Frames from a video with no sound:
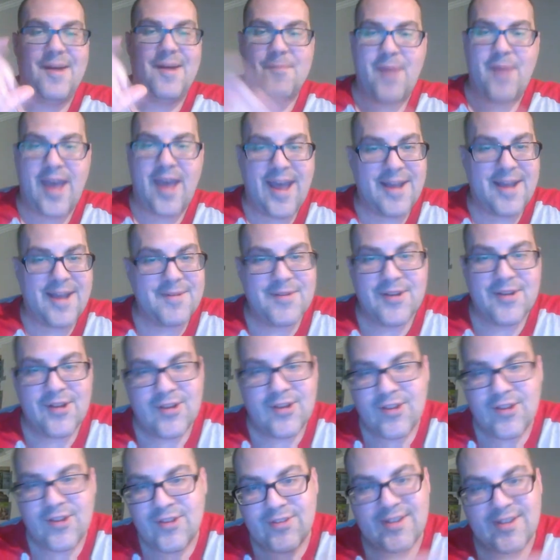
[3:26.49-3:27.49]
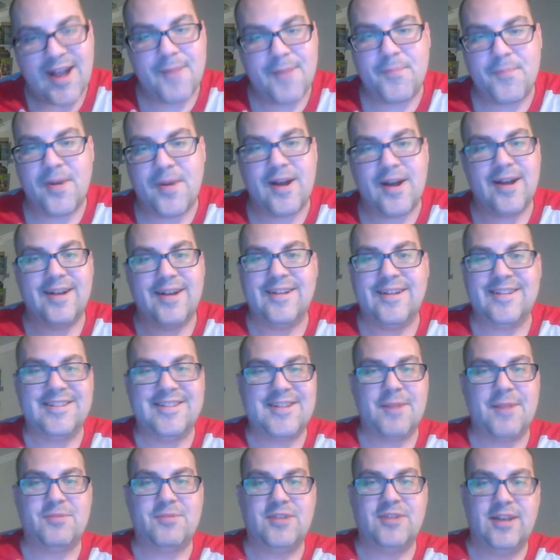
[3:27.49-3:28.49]
Pat, stop
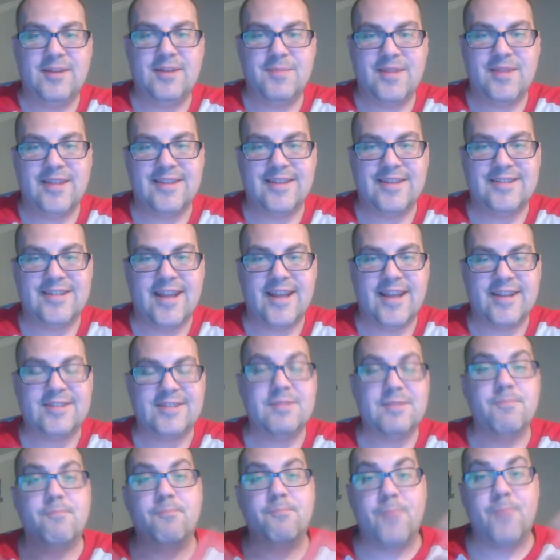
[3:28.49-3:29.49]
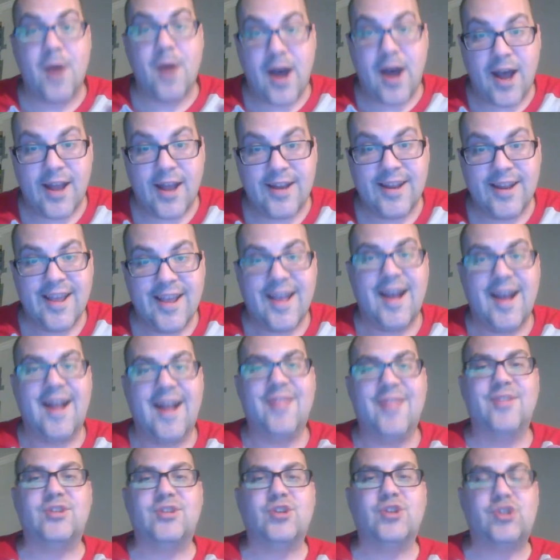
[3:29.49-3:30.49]
sending me these things. But
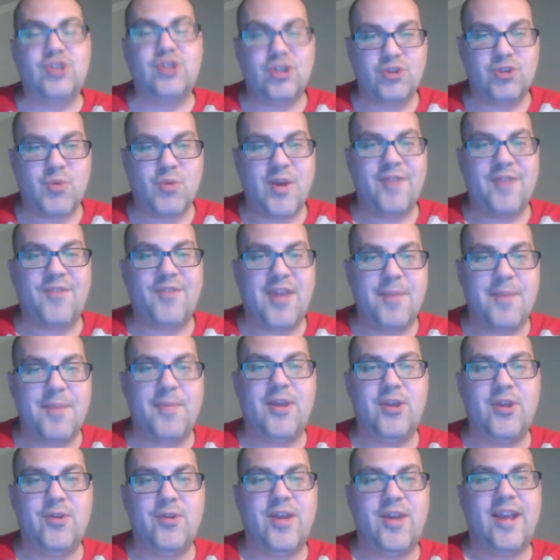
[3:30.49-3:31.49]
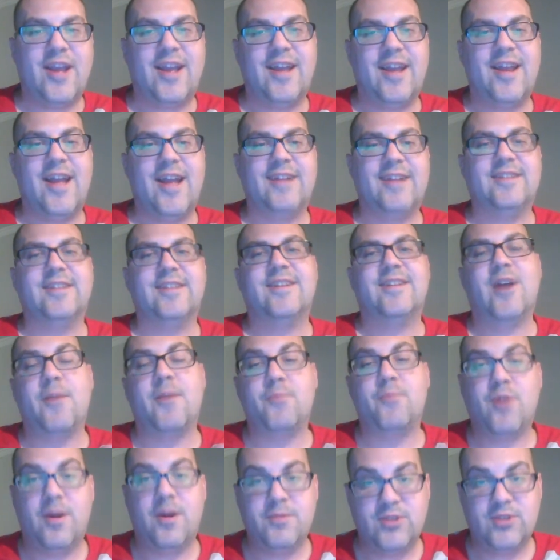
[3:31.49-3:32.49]
this is just a way of keeping you get connected. Now, I
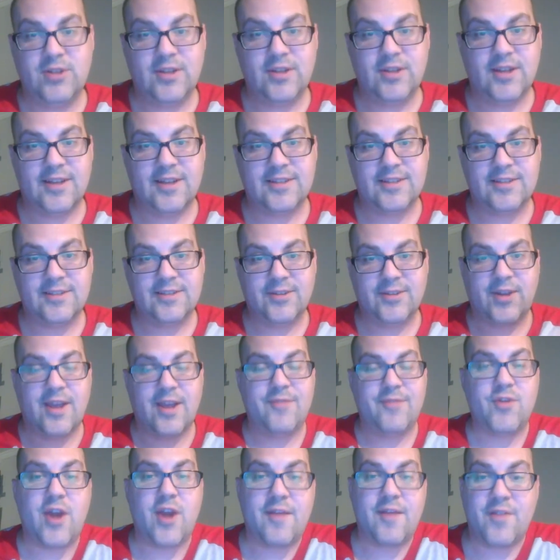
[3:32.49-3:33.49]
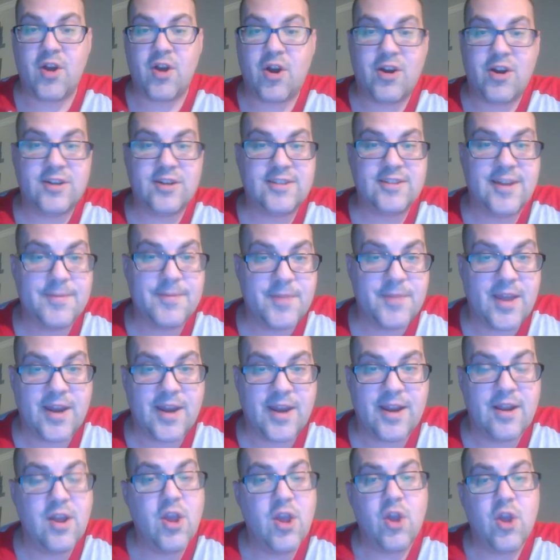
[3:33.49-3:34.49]
promise you this, okay, if you're having a hard time
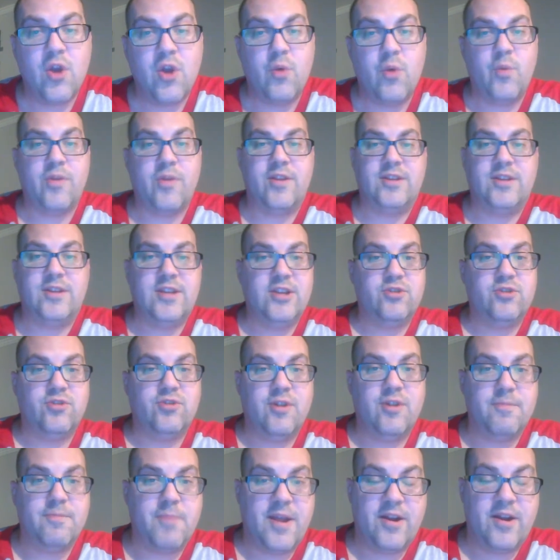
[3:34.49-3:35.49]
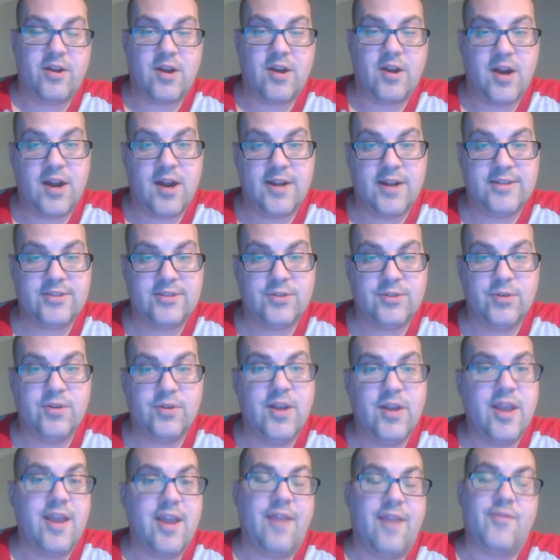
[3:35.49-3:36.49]
getting with a teacher at Banneker High School,
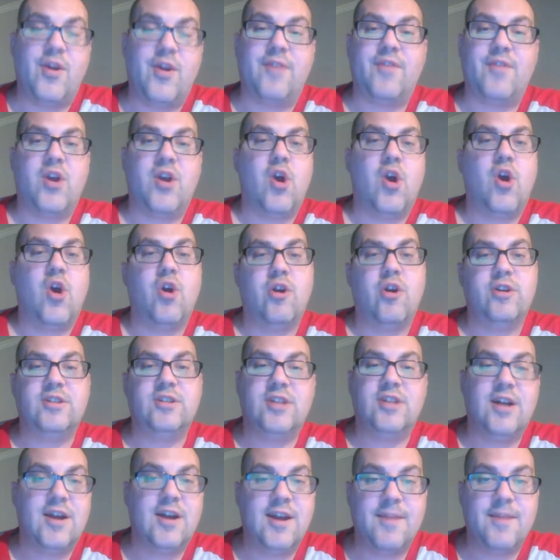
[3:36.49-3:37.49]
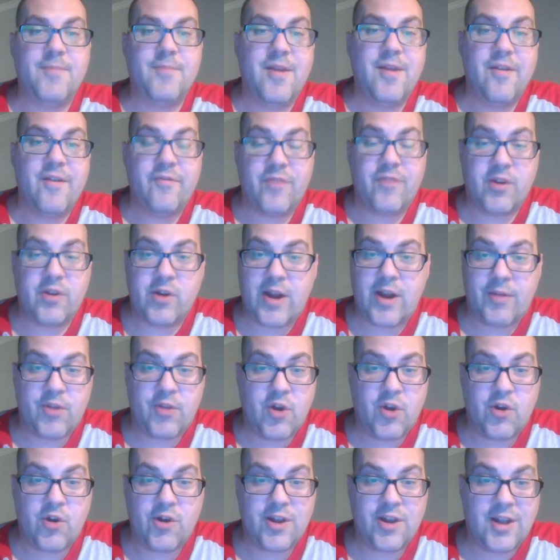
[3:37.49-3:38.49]
if you're having a hard time figuring out
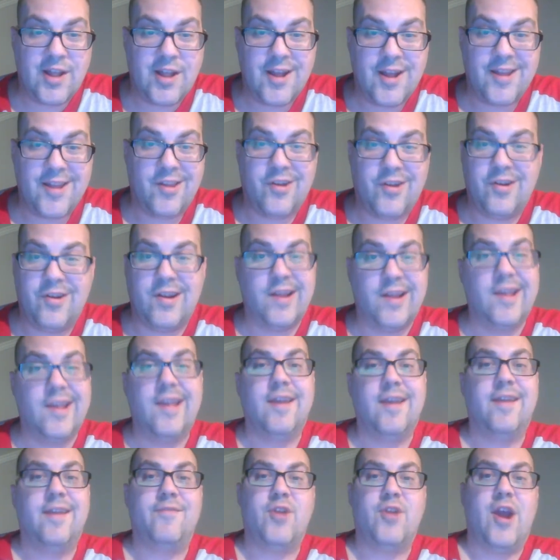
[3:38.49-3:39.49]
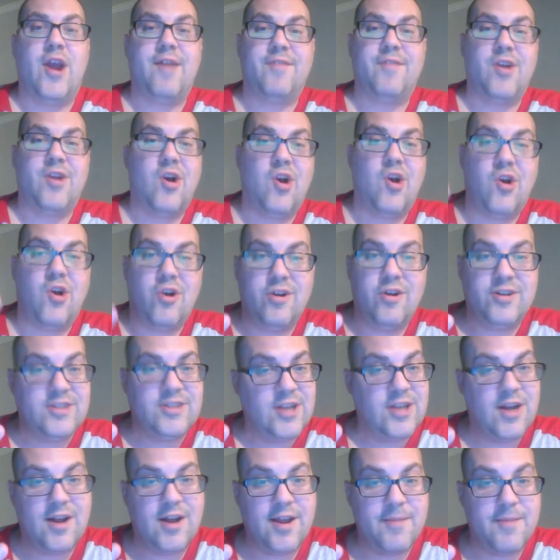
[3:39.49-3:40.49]
the online learning, if you're having a hard
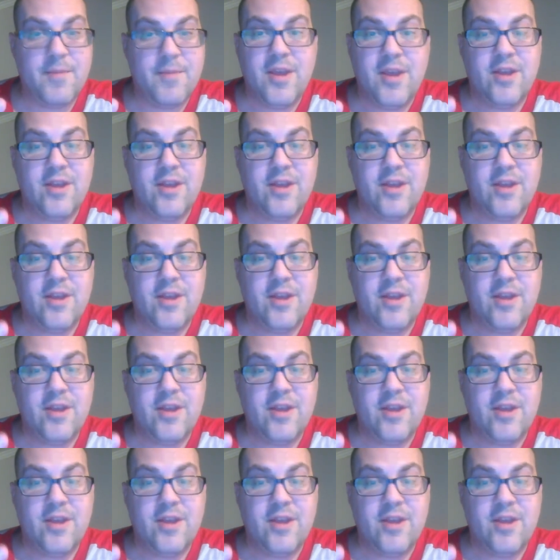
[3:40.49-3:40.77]
time